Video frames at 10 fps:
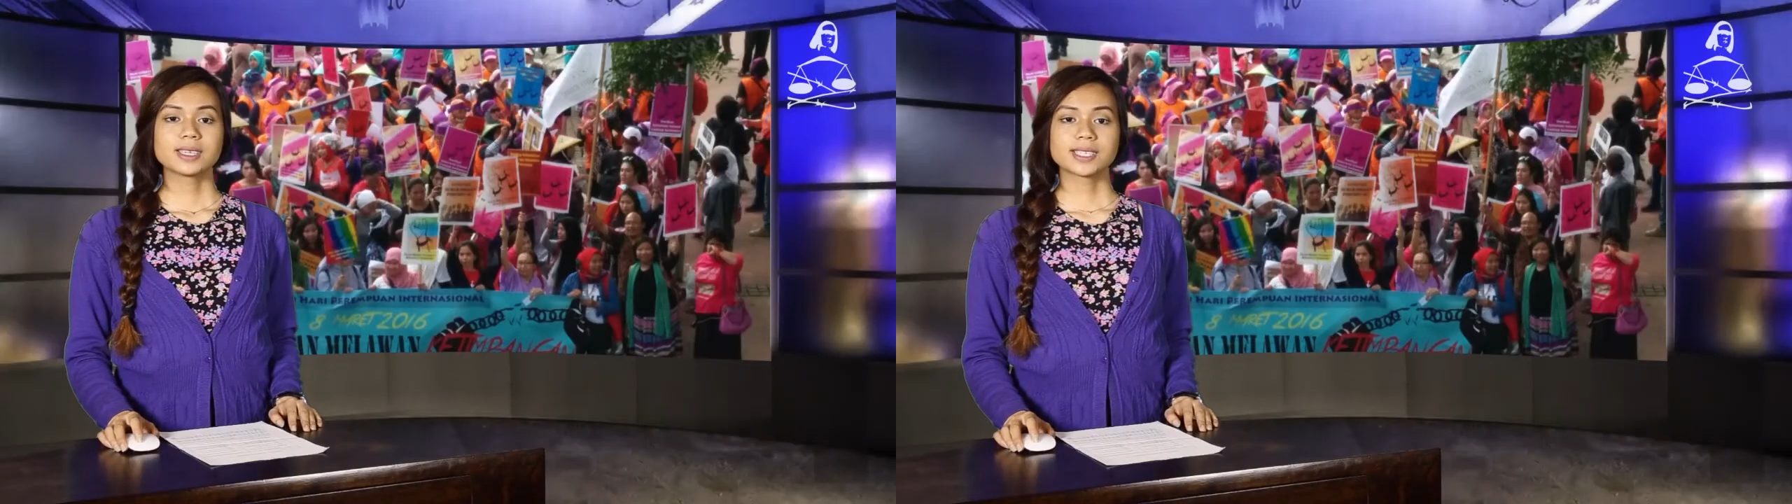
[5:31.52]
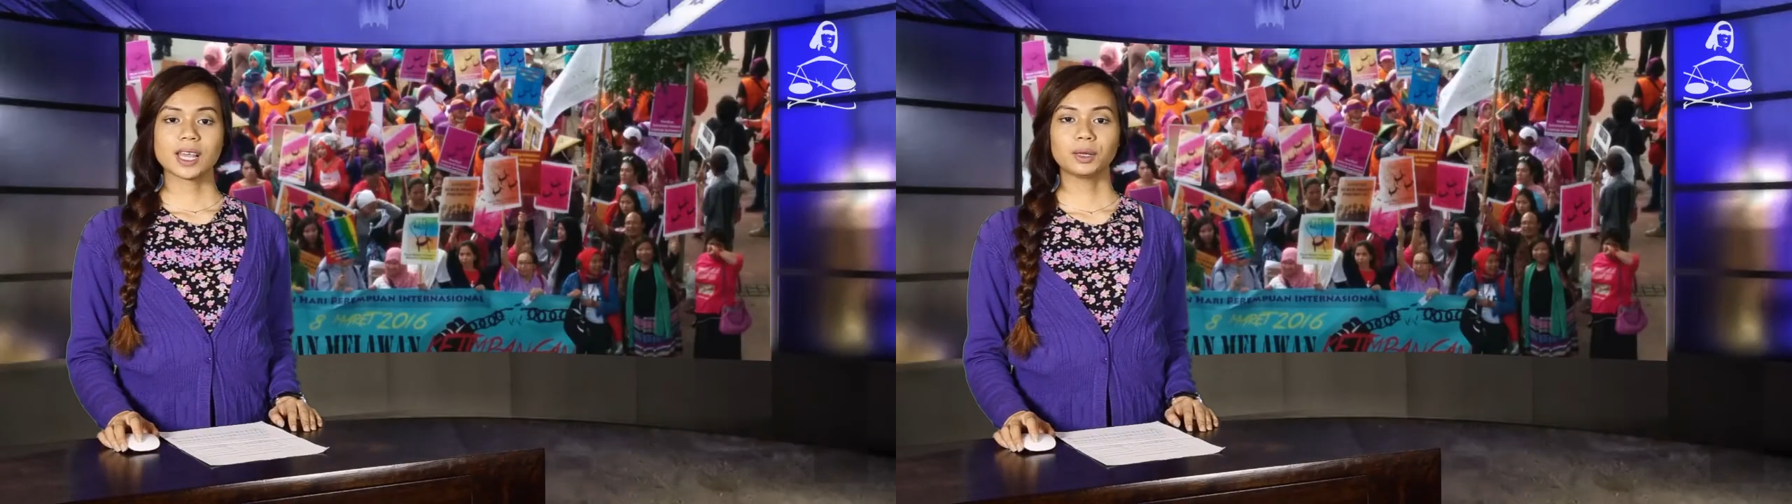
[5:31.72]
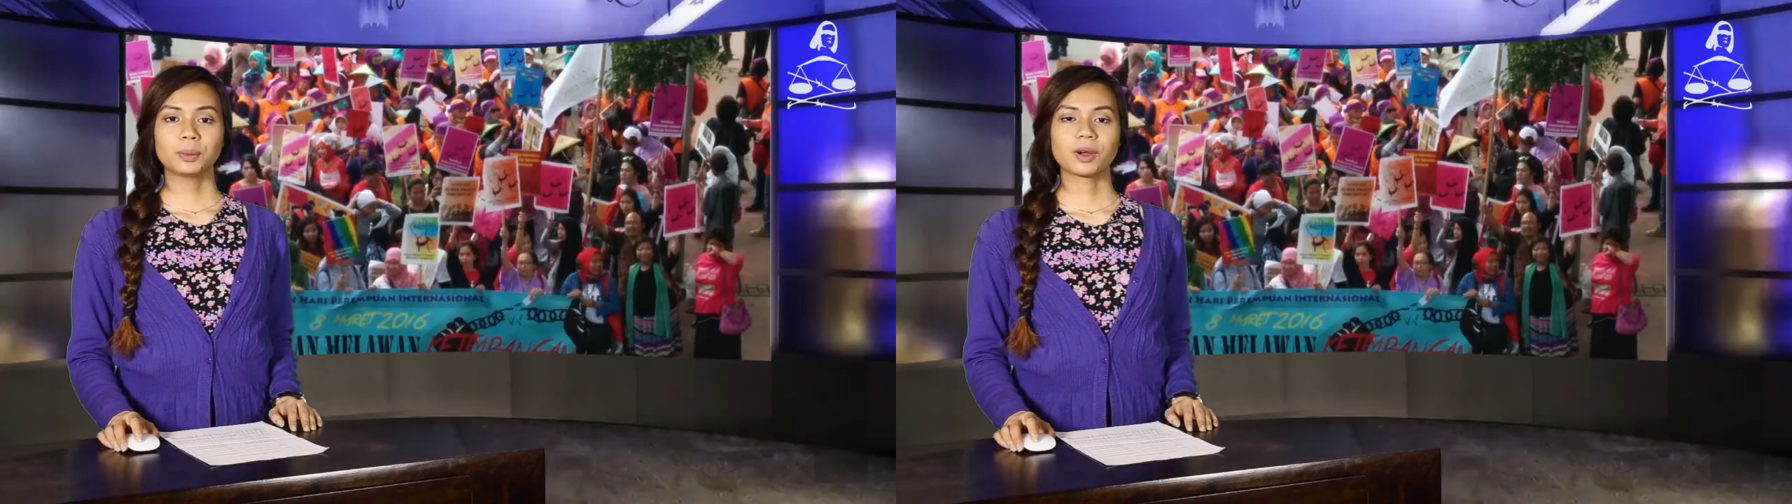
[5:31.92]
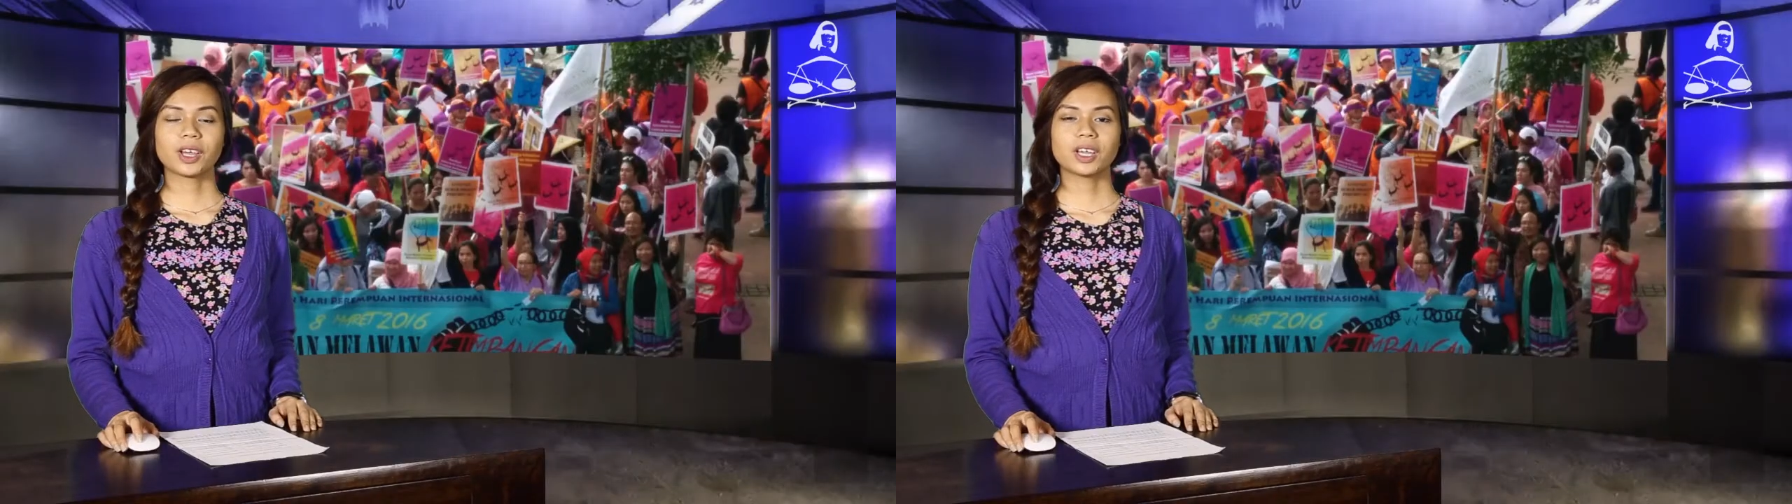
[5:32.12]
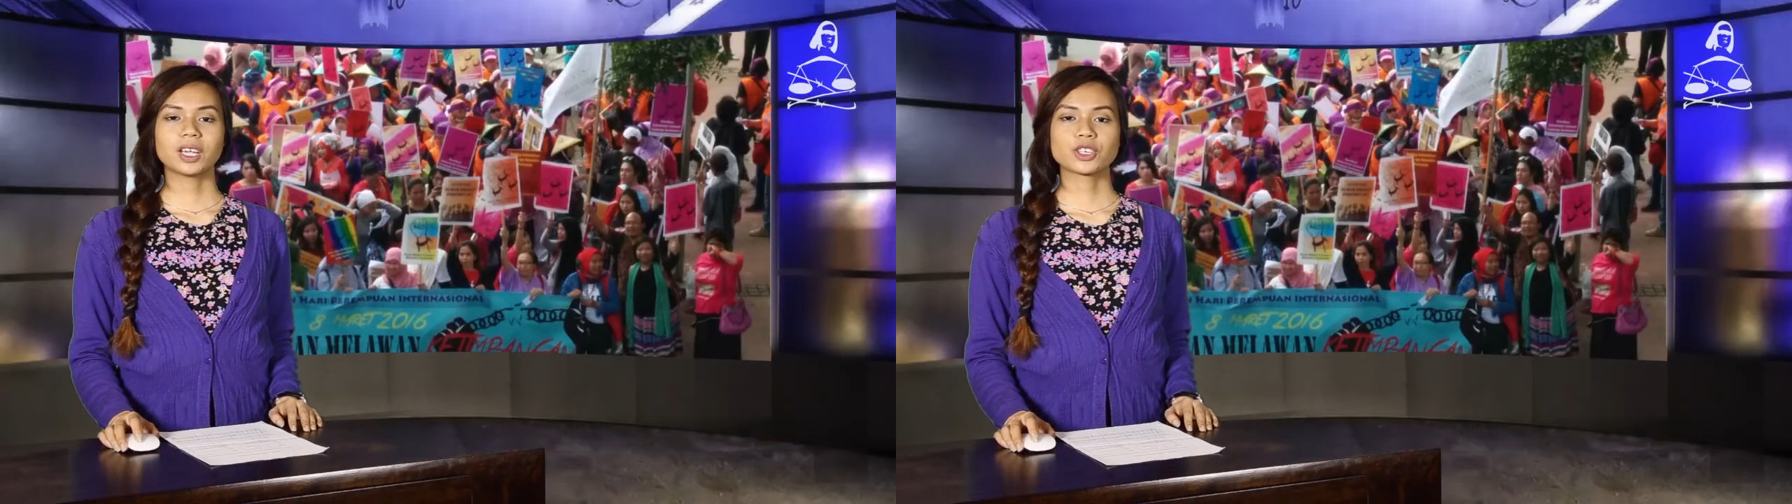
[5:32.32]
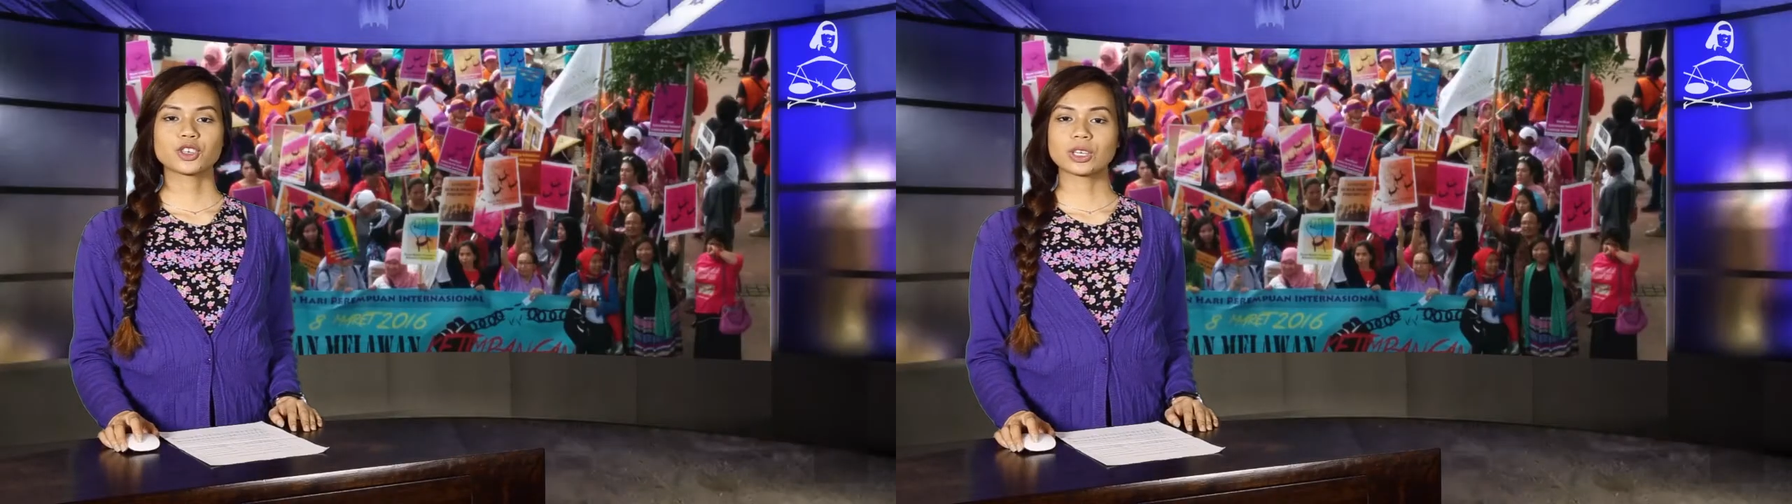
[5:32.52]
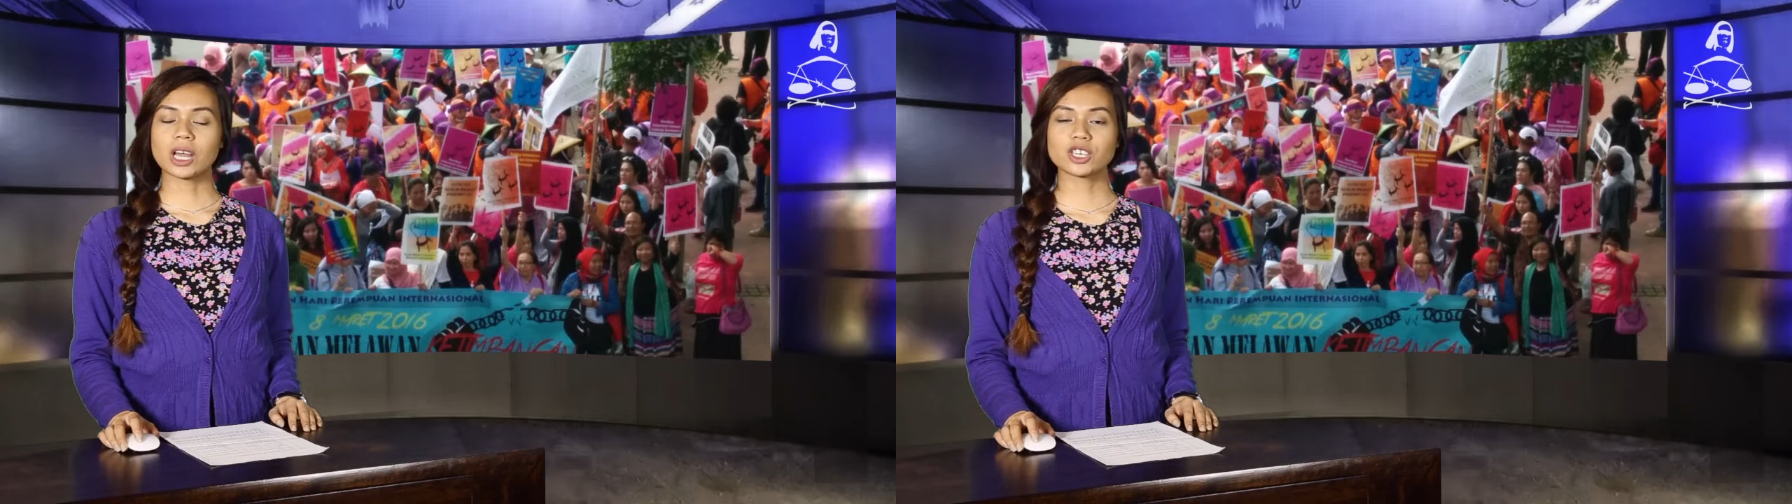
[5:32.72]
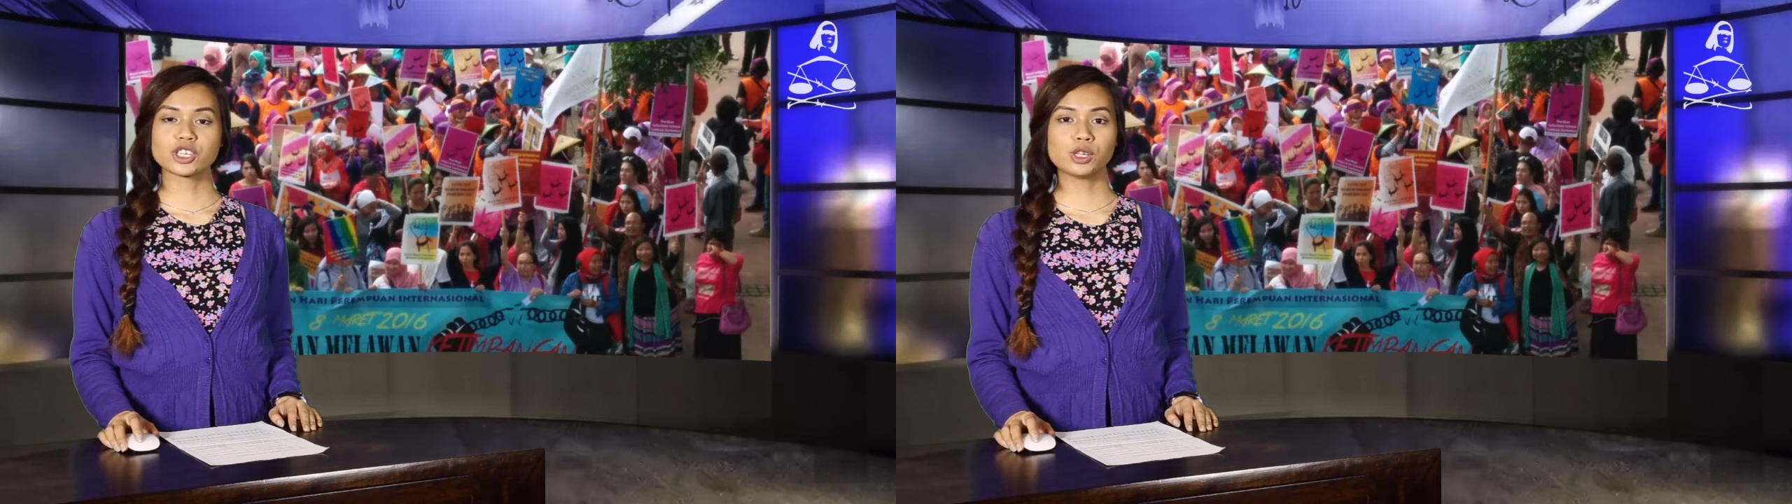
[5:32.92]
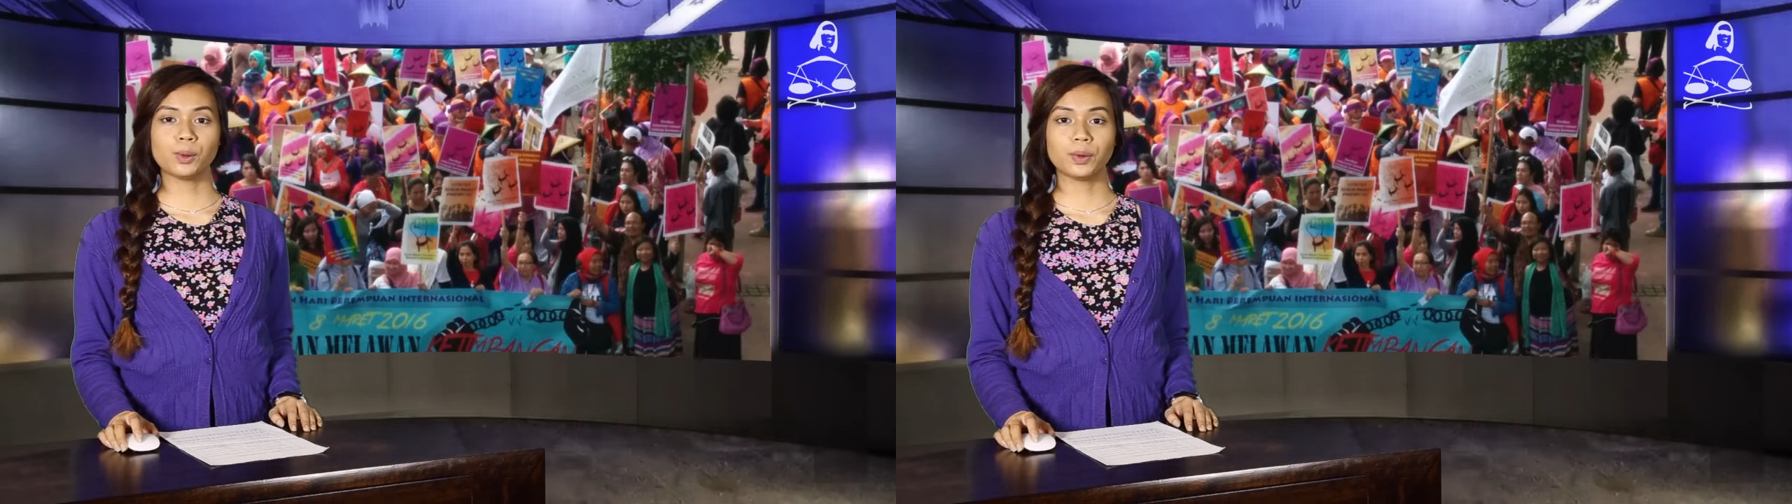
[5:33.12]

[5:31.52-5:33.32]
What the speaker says: Celebrating International